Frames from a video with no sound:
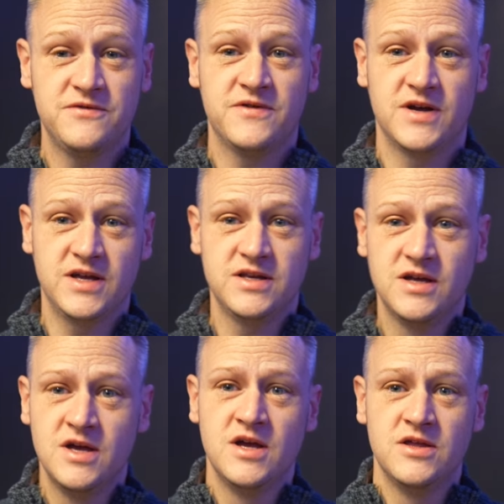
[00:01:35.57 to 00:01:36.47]
to find
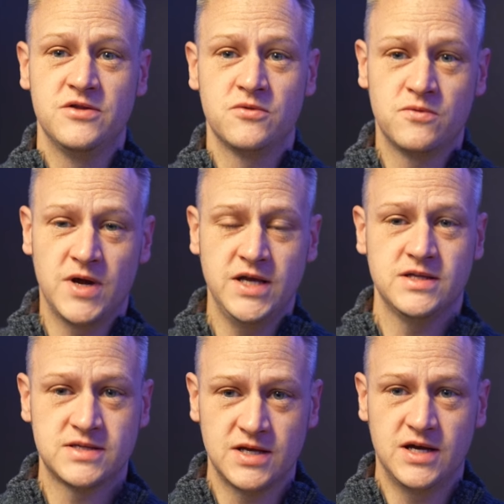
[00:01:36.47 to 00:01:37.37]
the right
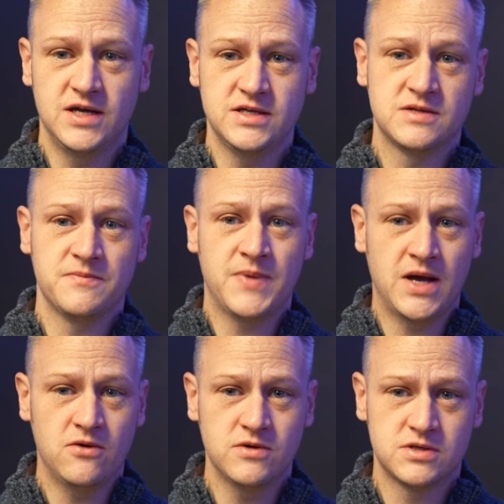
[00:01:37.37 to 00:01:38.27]
sized
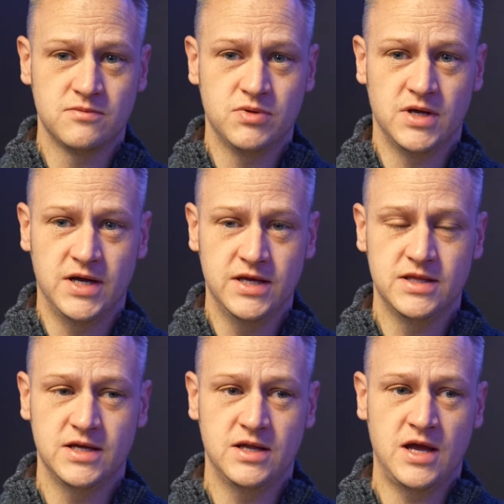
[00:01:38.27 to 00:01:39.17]
power supply
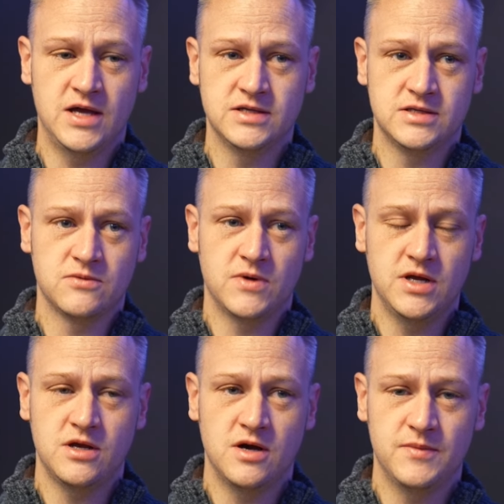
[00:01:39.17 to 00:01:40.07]
that has the
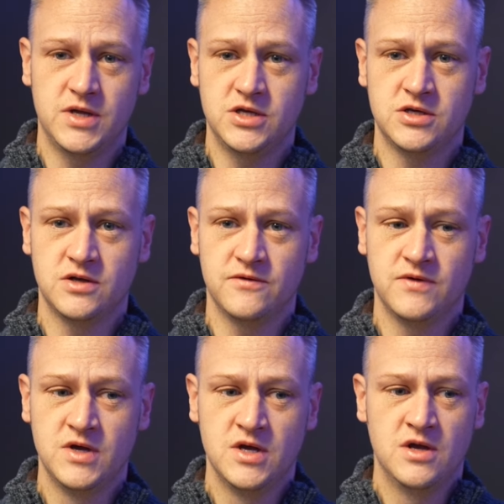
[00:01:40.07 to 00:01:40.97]
right combination of
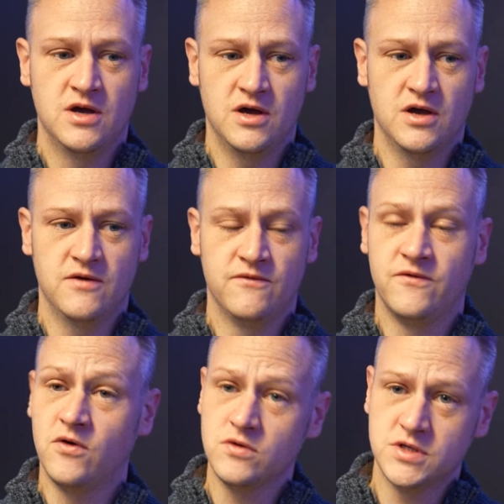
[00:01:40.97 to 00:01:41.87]
uh,
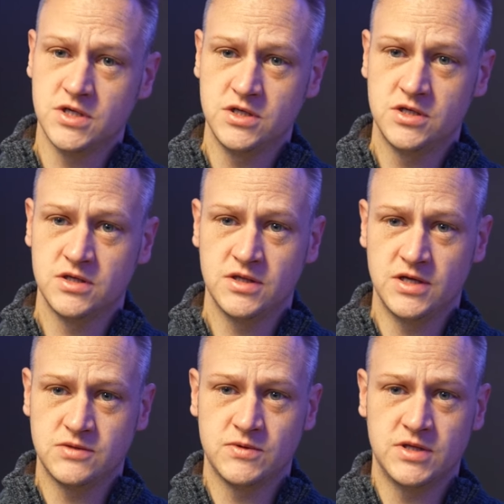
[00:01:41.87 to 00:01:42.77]
voltage
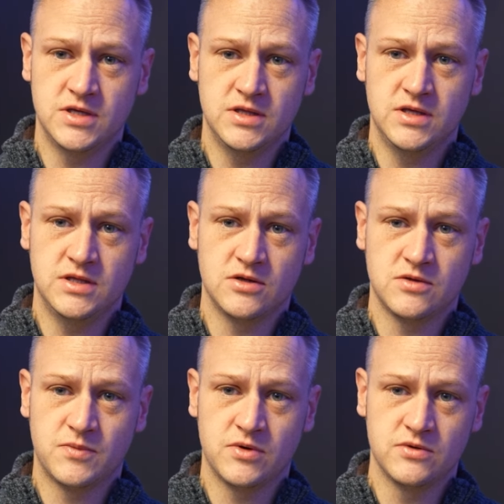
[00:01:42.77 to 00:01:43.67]
that's within the
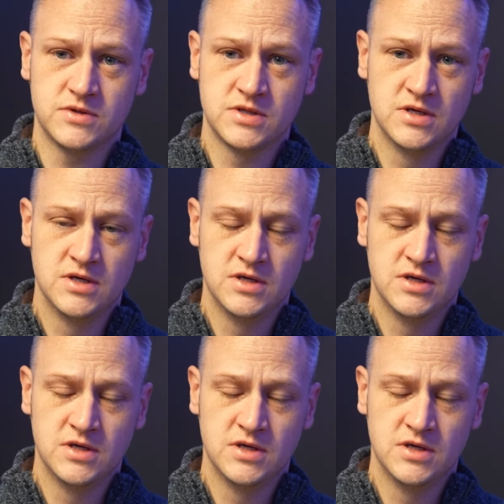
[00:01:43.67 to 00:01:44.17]
Delta Pro's